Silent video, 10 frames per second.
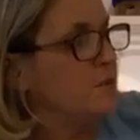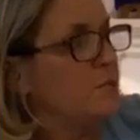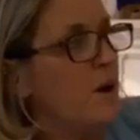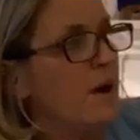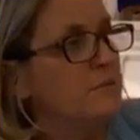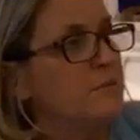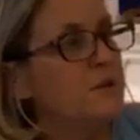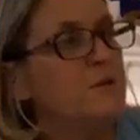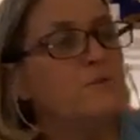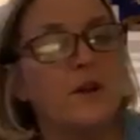
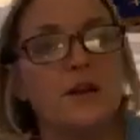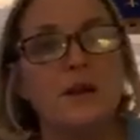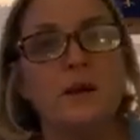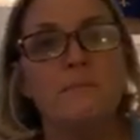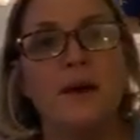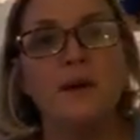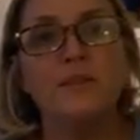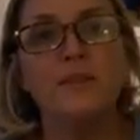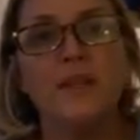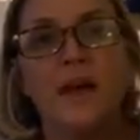probably right about
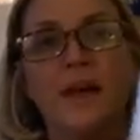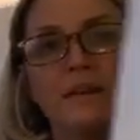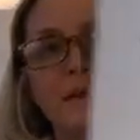that.